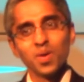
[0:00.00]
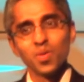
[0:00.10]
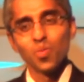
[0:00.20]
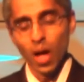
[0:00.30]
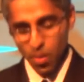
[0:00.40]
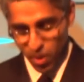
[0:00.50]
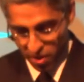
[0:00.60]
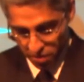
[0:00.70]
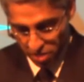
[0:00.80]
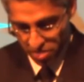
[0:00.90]
Well, I want
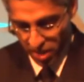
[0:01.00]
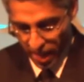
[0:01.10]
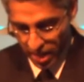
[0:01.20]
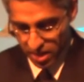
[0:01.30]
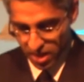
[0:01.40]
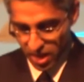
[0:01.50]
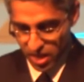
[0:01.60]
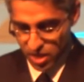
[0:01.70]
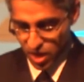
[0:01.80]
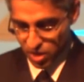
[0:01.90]
to thank
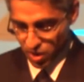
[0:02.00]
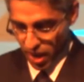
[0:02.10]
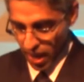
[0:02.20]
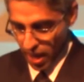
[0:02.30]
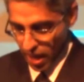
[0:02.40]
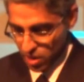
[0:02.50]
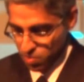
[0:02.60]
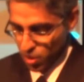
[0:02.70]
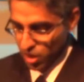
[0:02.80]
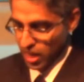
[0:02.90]
Dr.
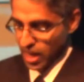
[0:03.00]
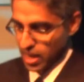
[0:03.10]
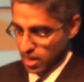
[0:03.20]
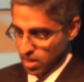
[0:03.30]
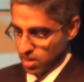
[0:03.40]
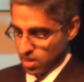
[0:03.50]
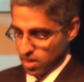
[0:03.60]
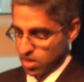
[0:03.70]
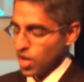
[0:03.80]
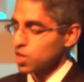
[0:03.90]
Hasbrook and
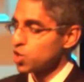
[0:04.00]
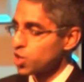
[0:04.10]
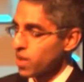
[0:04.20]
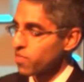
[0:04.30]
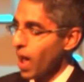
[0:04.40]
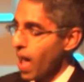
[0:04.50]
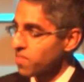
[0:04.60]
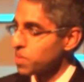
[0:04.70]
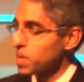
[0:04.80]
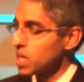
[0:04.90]
Dr. Jett for
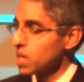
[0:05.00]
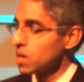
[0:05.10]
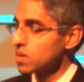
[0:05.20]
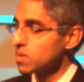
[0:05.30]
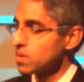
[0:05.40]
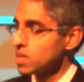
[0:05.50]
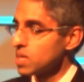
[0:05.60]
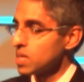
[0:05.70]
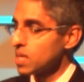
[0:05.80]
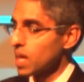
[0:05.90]
having me here.
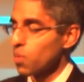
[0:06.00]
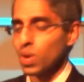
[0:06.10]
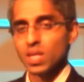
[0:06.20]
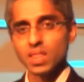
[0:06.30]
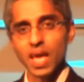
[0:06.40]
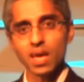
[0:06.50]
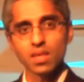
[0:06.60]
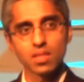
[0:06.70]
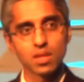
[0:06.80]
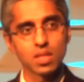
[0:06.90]
I want to thank
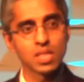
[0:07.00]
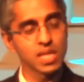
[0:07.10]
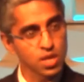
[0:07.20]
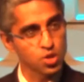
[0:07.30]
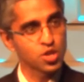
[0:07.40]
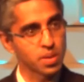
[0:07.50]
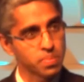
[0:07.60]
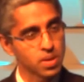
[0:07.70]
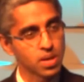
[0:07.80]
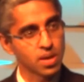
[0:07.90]
the leadership
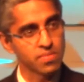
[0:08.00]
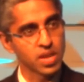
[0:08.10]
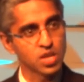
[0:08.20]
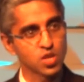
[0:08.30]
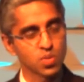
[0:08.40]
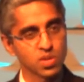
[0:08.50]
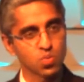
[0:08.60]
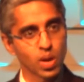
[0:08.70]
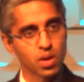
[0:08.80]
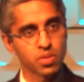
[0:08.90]
of NACCHO as
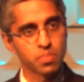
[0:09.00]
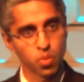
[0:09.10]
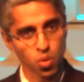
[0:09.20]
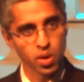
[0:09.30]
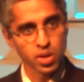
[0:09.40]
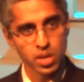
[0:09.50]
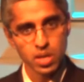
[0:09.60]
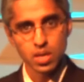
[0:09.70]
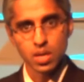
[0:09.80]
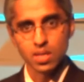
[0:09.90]
well, the board,
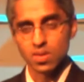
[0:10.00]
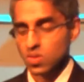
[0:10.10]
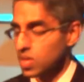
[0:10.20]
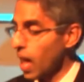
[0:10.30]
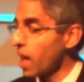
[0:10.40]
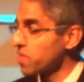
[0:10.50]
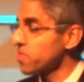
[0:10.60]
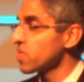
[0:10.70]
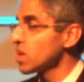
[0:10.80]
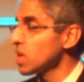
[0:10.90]
the staff,
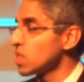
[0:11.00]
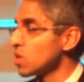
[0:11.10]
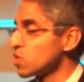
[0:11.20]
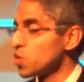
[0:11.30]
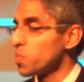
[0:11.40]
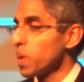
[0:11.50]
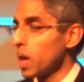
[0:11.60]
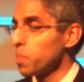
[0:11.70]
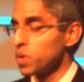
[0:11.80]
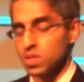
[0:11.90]
those who
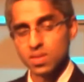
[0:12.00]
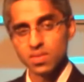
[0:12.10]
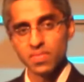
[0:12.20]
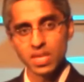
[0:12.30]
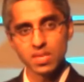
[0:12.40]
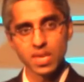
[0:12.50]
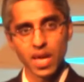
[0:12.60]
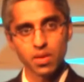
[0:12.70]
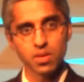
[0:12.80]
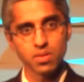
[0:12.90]
helped put this event
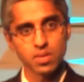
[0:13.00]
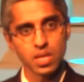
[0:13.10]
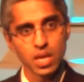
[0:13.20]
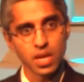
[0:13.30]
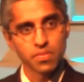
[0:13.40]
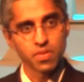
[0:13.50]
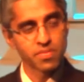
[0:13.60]
together, for